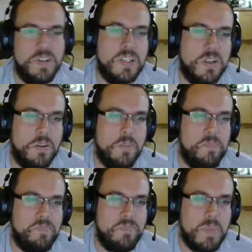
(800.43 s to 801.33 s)
So
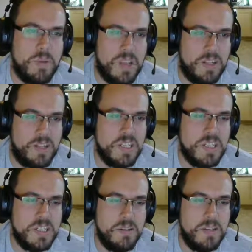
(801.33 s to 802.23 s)
yeah, this
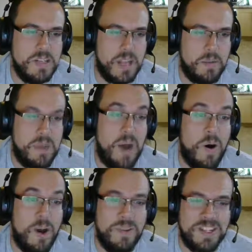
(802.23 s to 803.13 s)
is
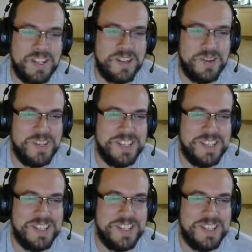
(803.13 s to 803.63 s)
power as I call it.